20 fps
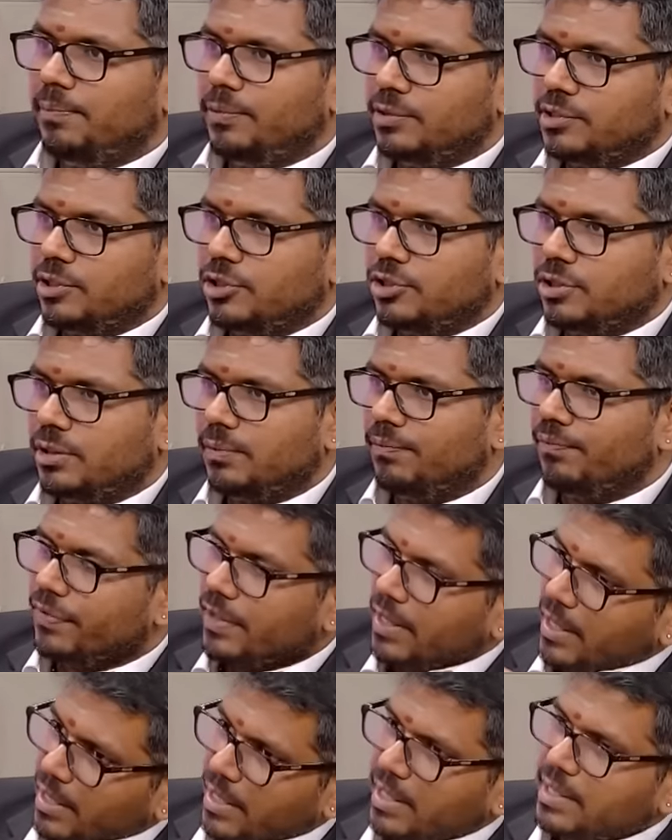position
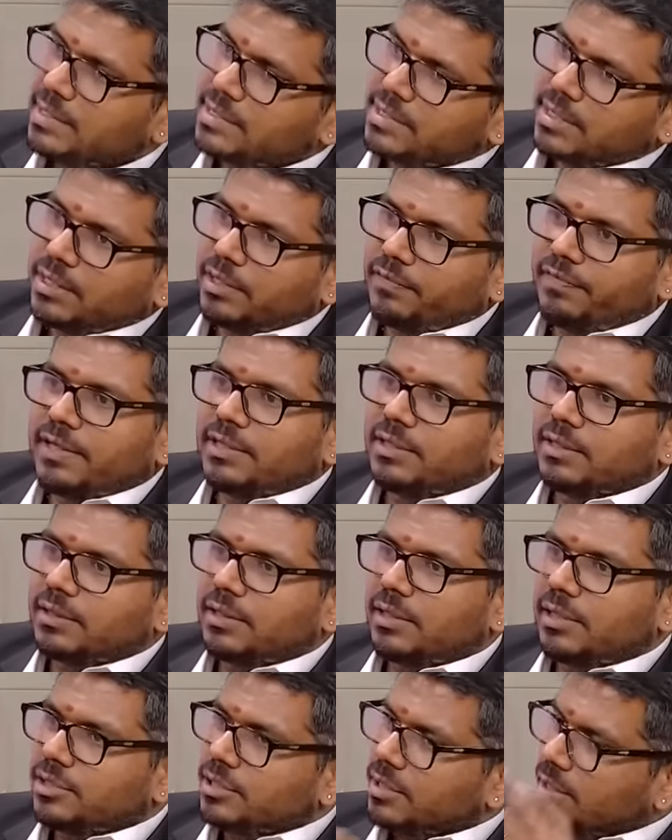is the
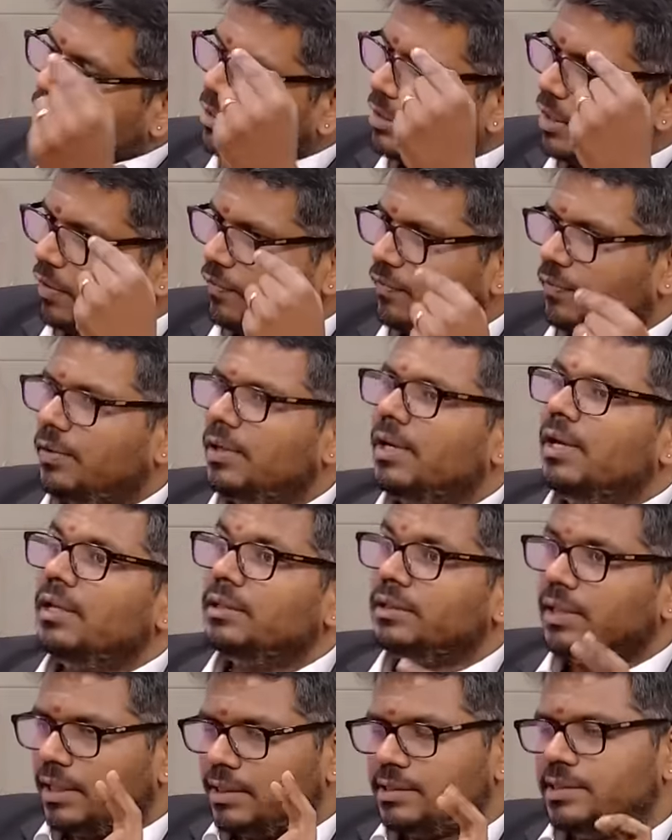Vedic religion, and therefore
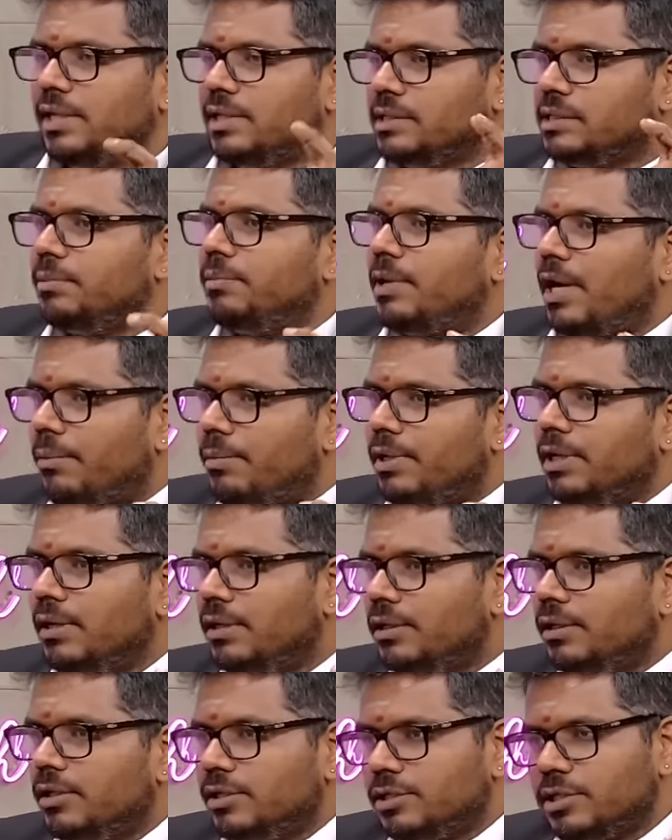that is seen as the
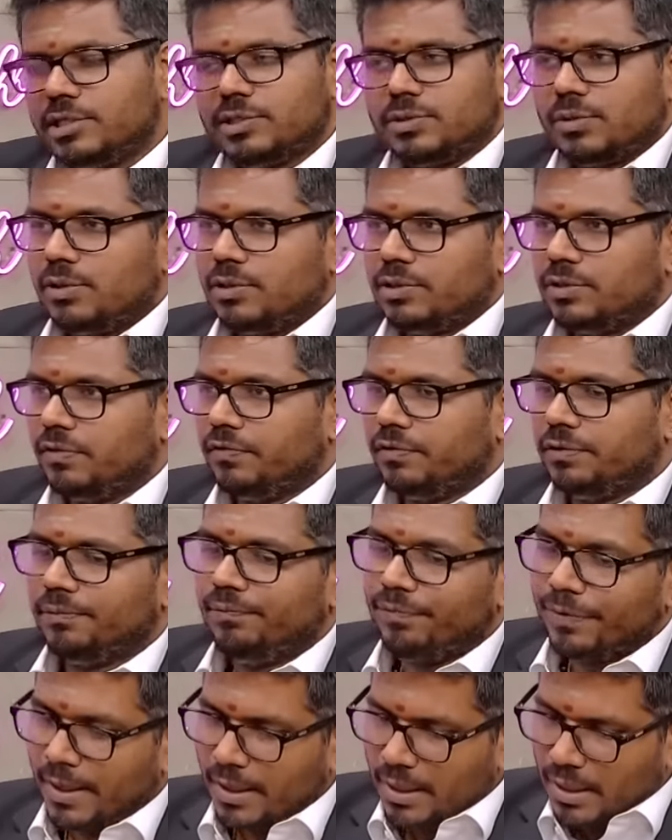Brahminical religion, so on and so forth.
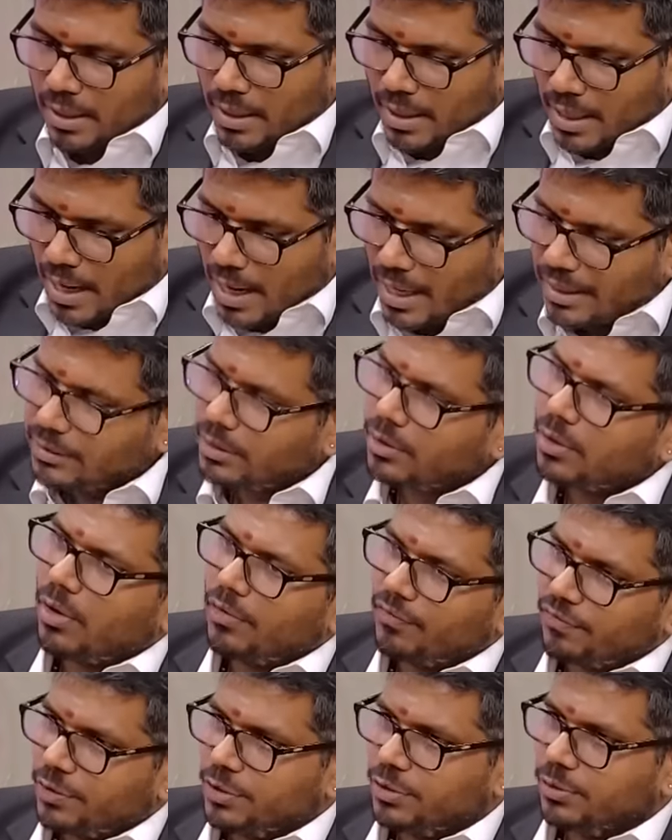Other
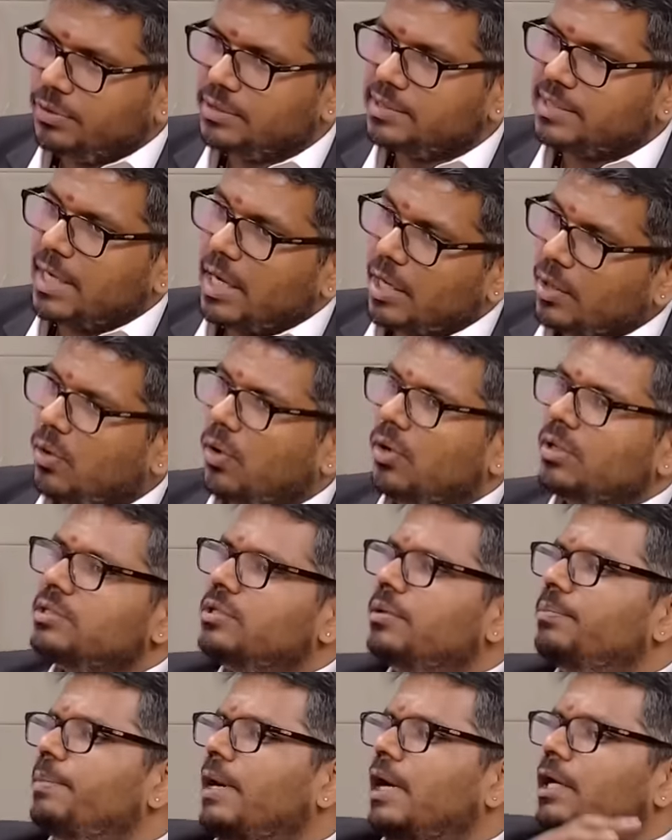offshoots are
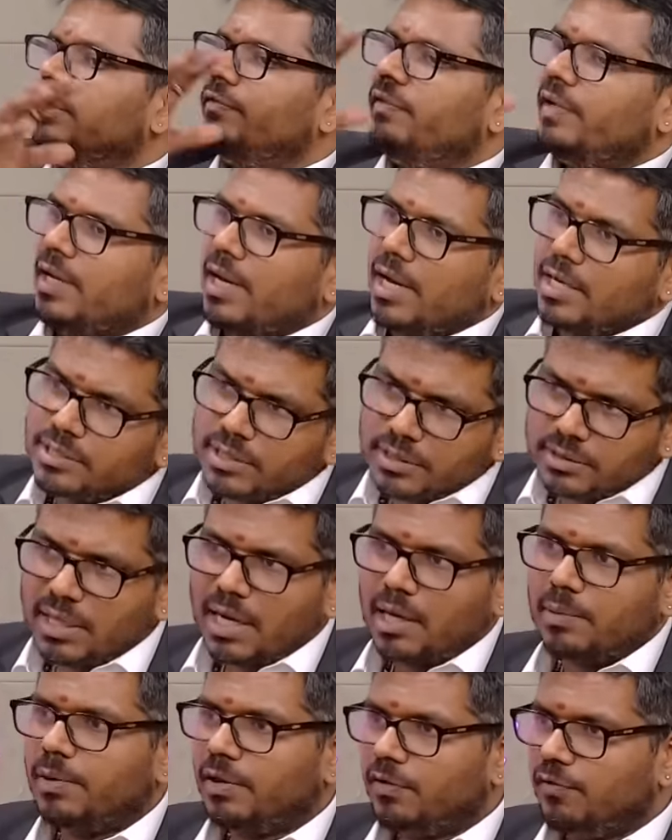also part of the larger
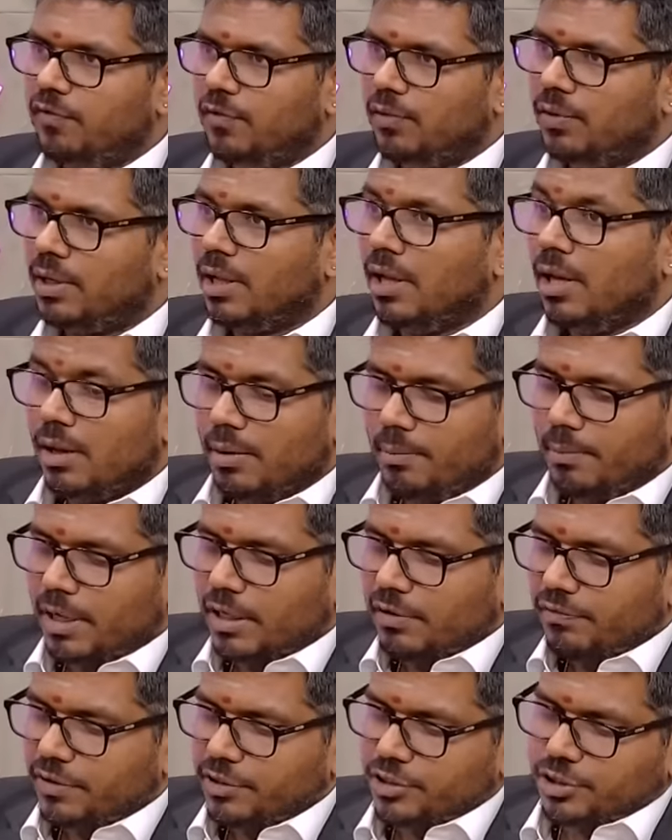dharmic fold,
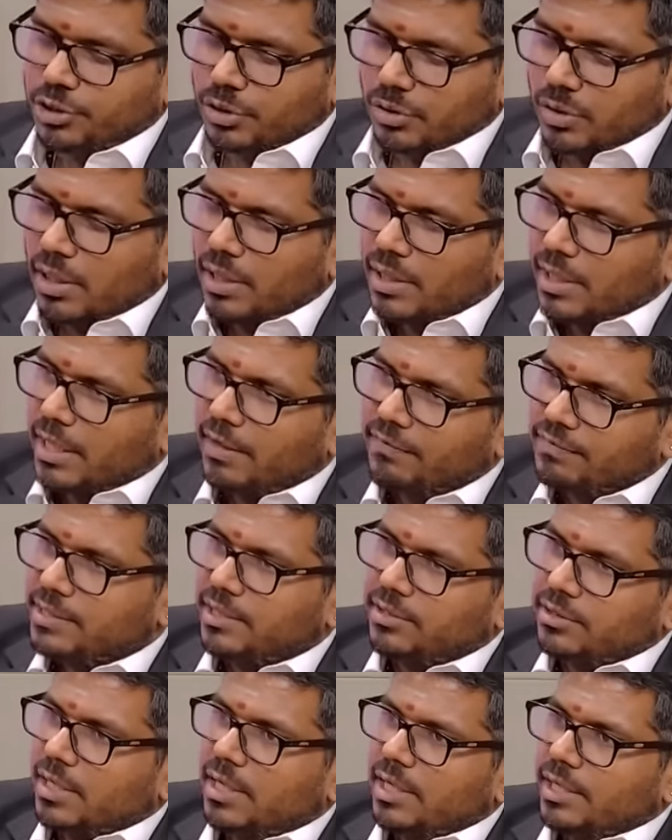but which do not give
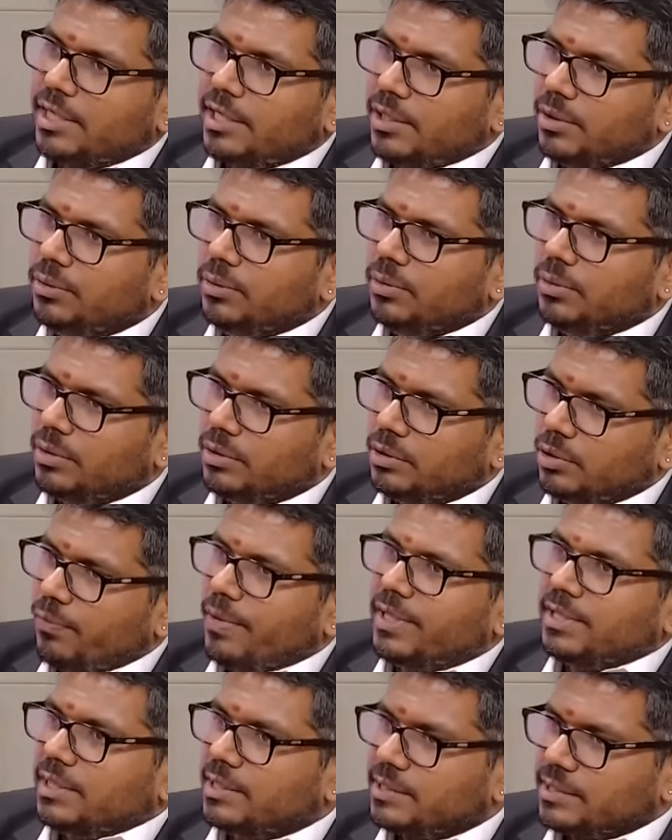centrality to the
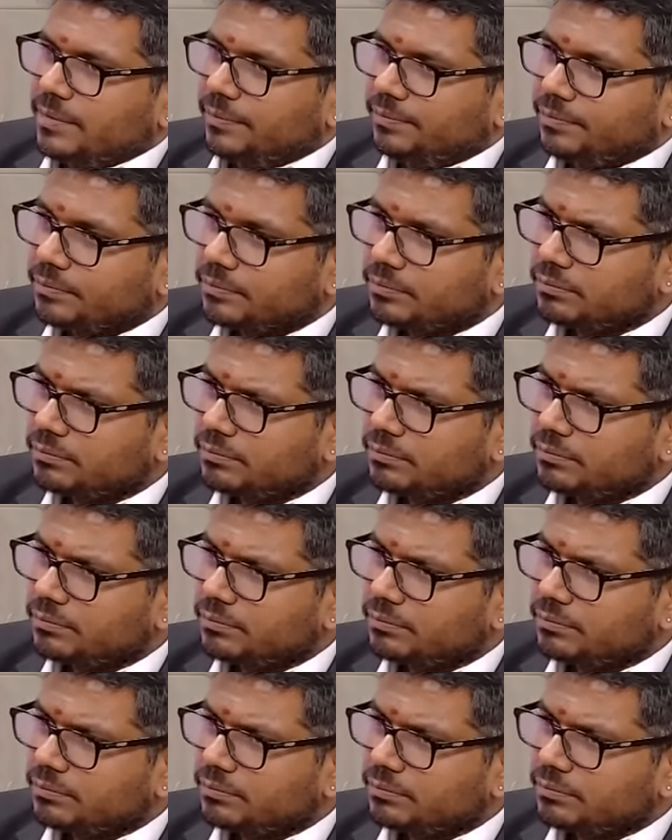Vedas.